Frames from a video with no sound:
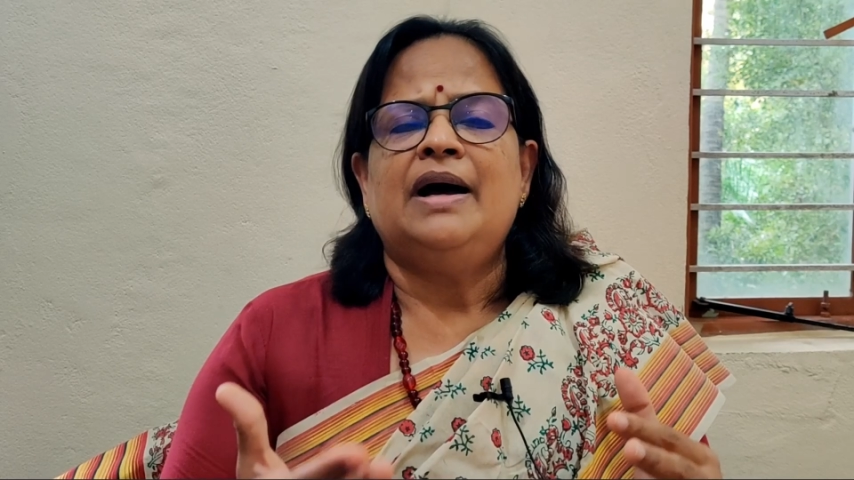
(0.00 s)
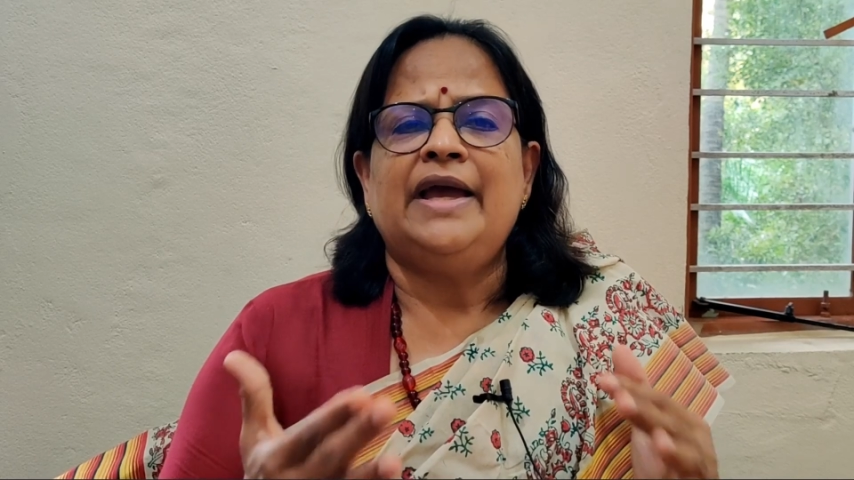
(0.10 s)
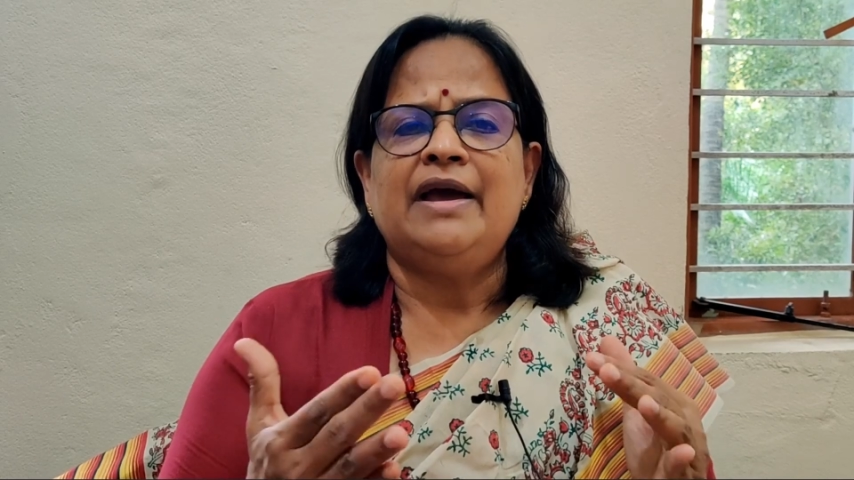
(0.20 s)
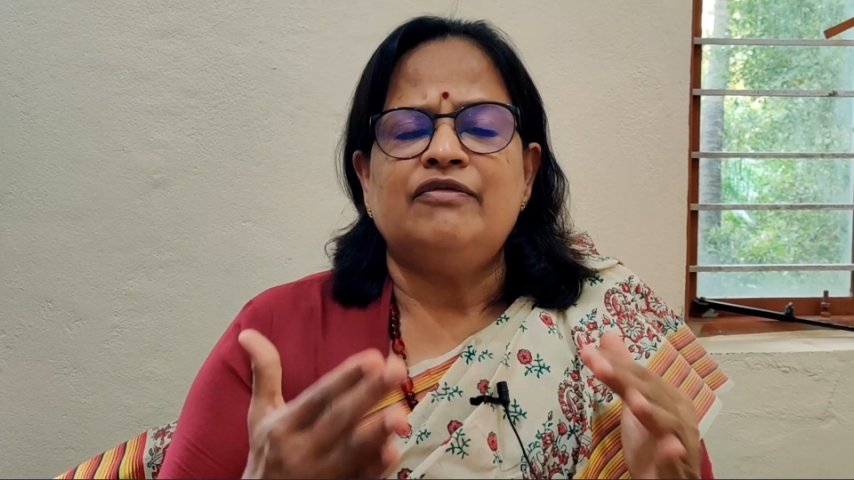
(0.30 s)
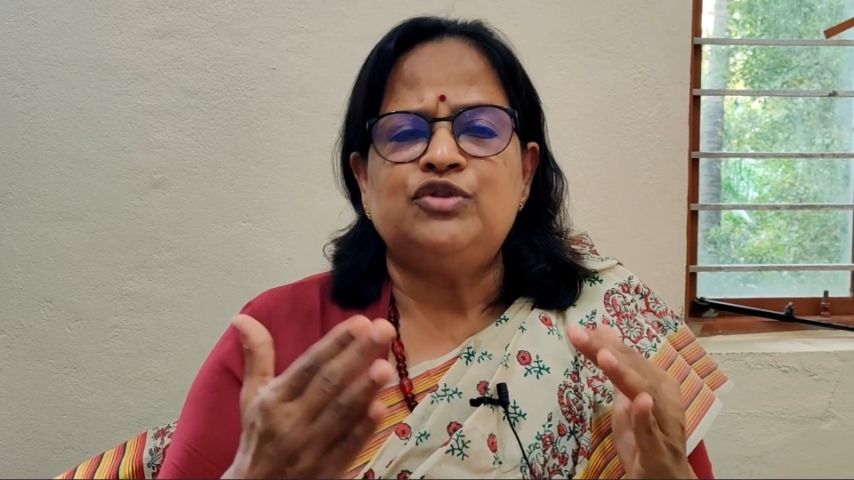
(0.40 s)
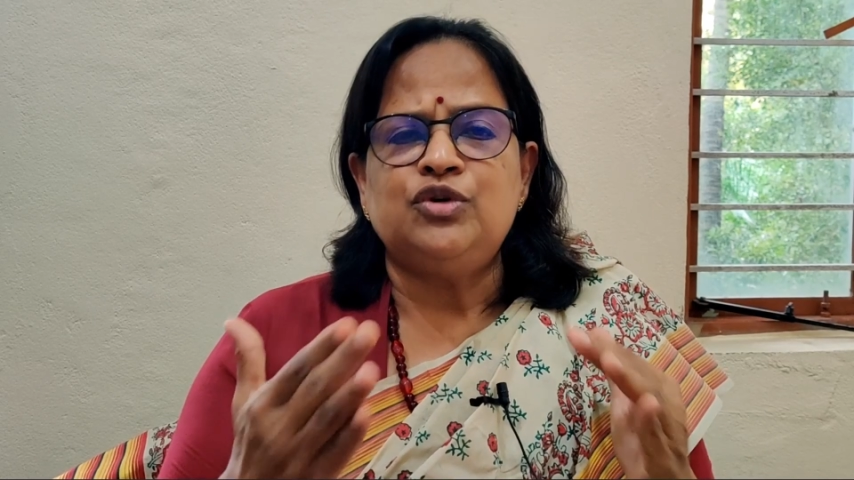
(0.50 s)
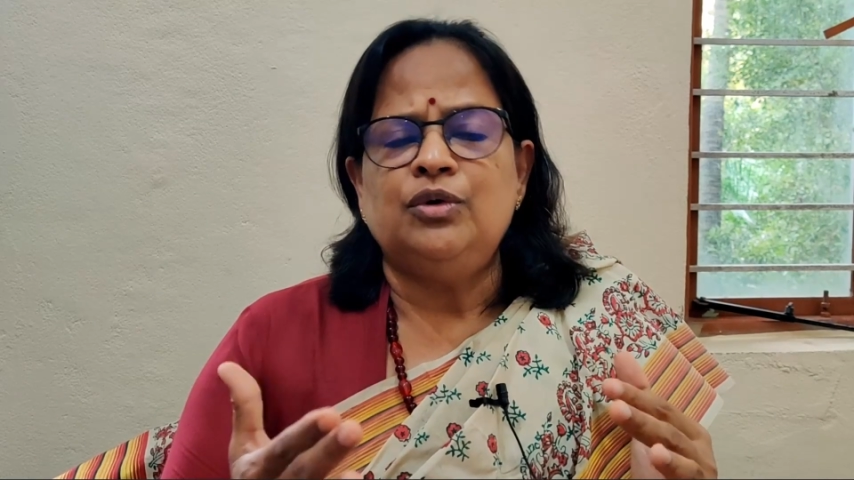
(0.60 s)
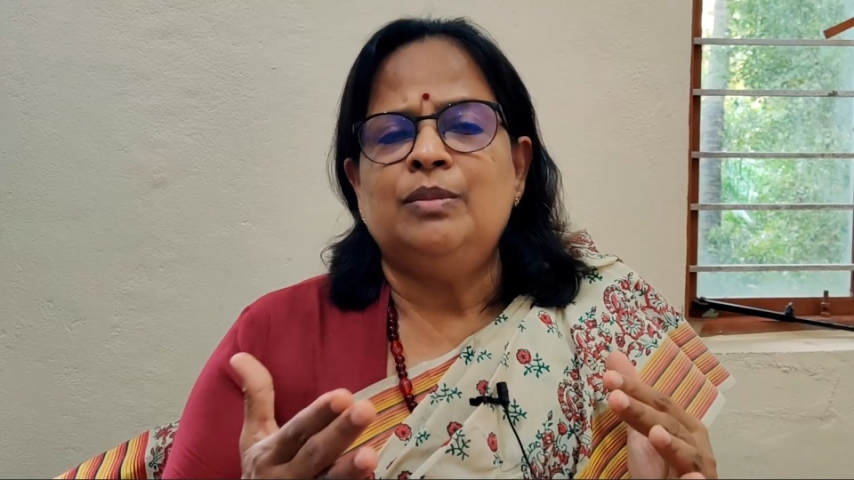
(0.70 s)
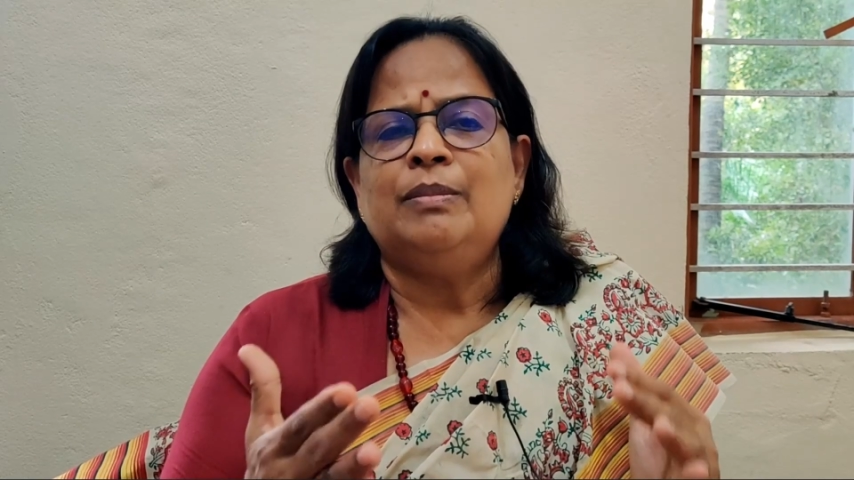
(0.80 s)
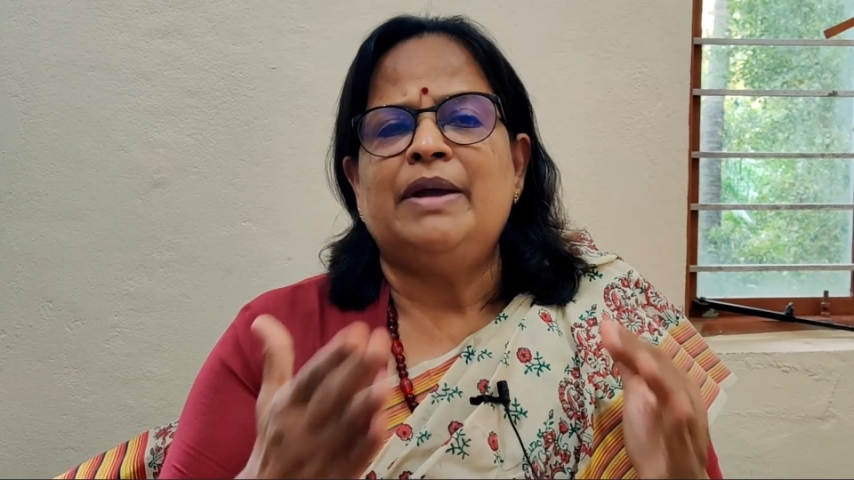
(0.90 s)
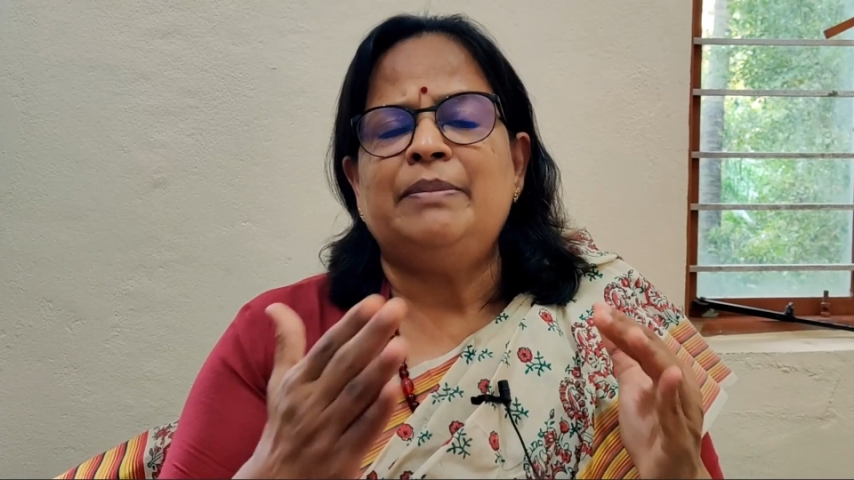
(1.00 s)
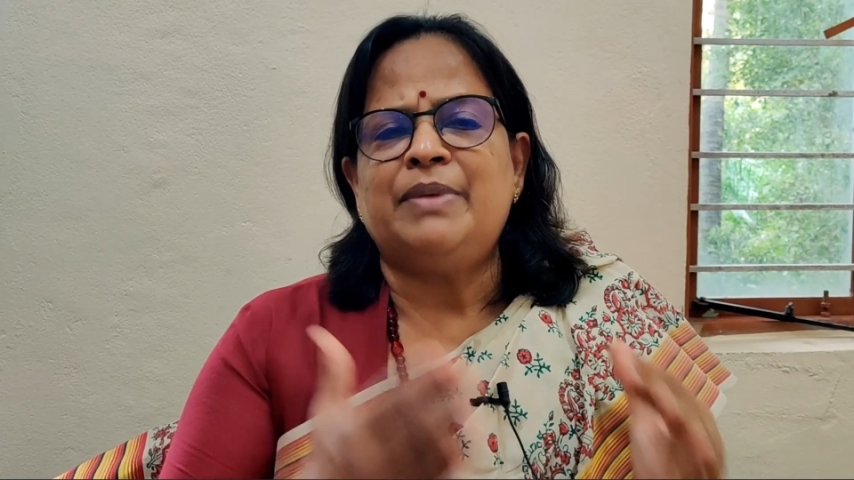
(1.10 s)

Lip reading: my